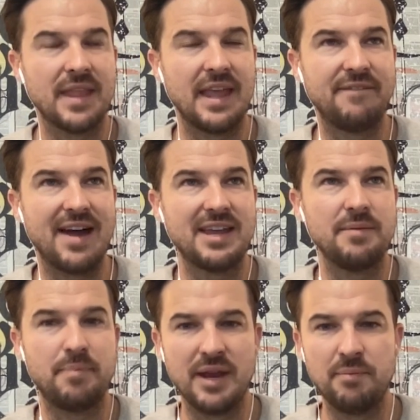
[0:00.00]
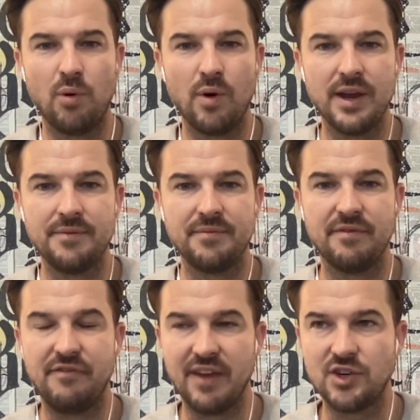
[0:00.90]
if I can pinpoint
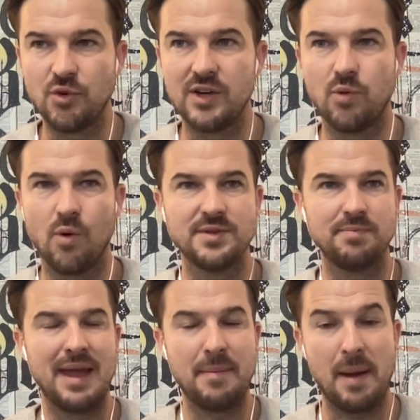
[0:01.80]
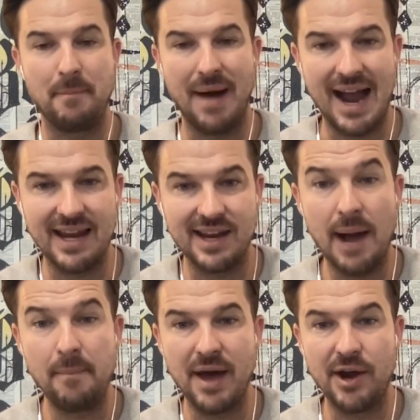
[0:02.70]
victory towards, man, my mind
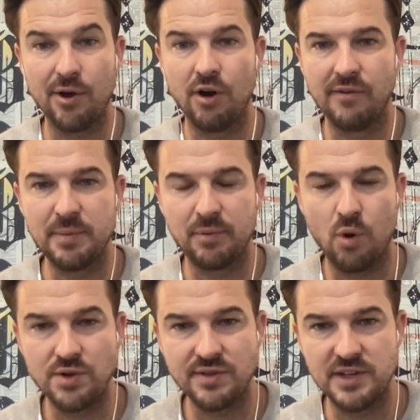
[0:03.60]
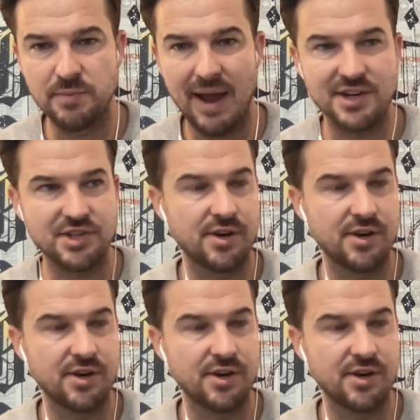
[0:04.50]
got better over the course of this past